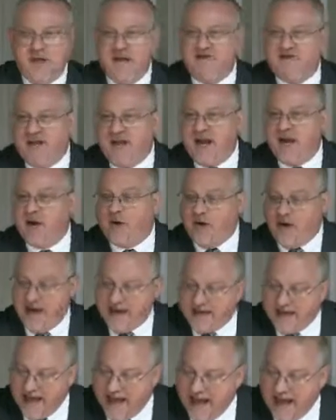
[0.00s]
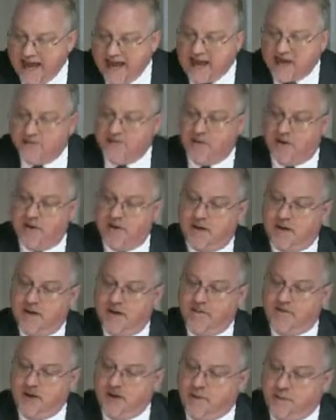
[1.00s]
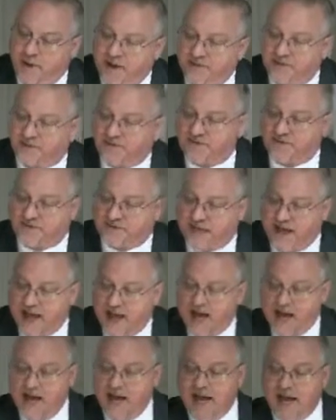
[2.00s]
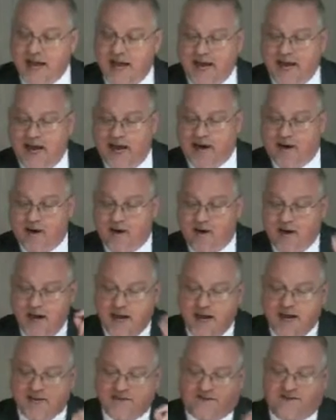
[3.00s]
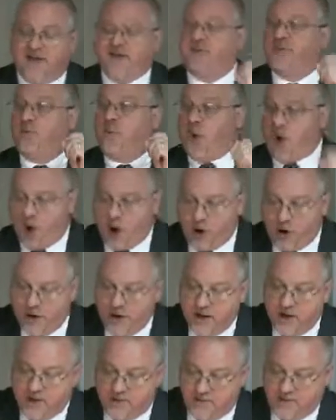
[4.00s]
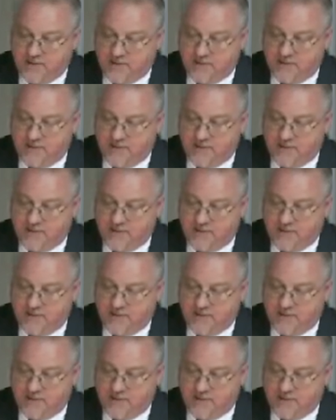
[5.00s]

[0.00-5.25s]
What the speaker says: He's here. He came. The epistles say here is his word.